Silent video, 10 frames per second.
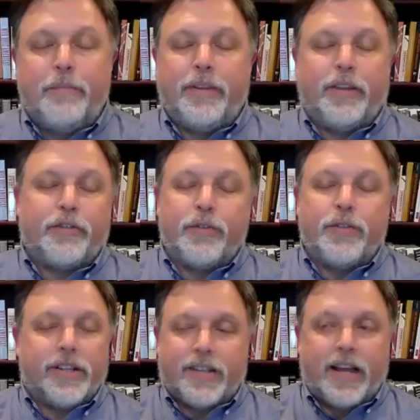But the truth
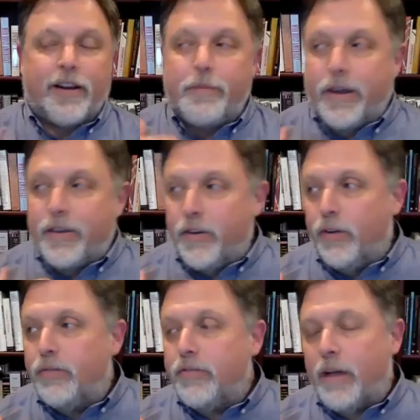is, and I don't know about
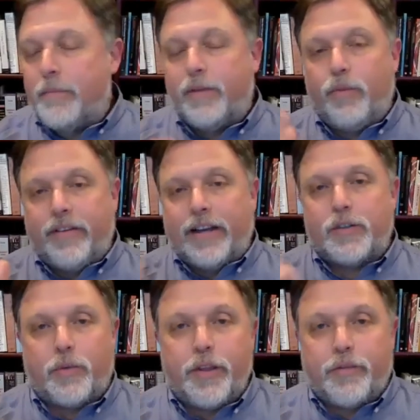you, I mean, we got
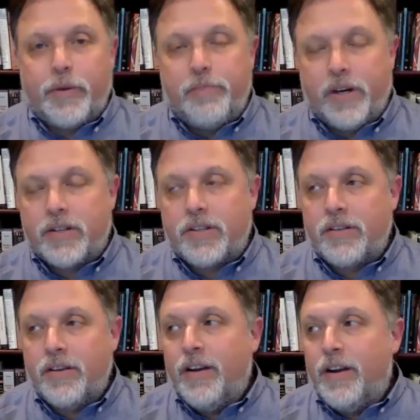23 books
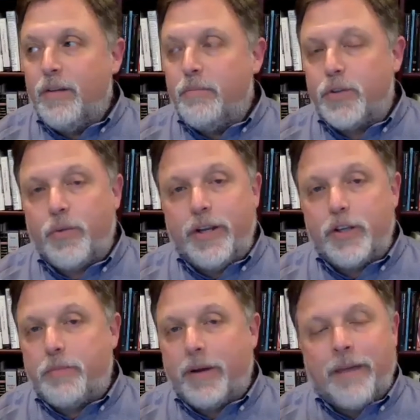between
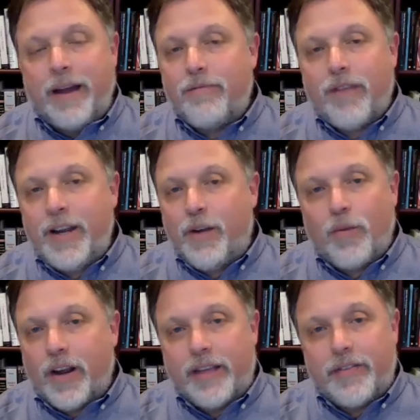us, but my writing
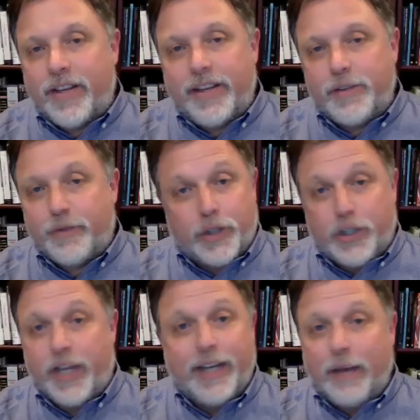work ethic is for
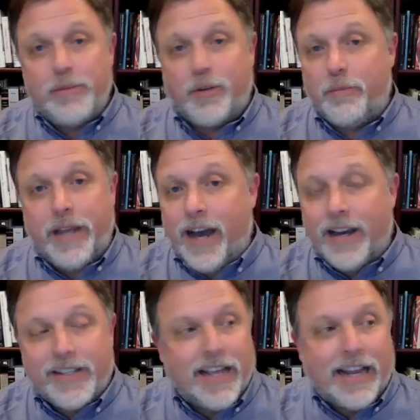shit. I'm just going to be
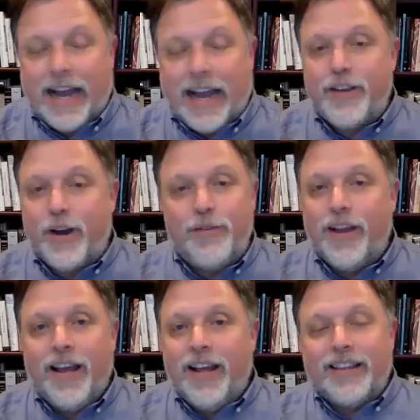honest. Like, I don't,
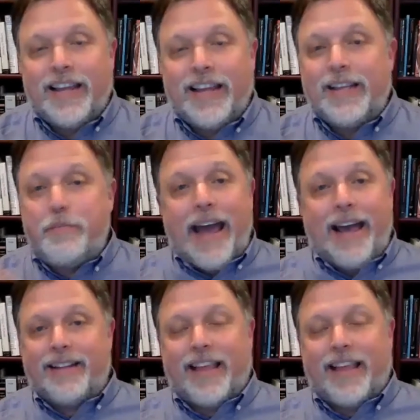like, it's bad.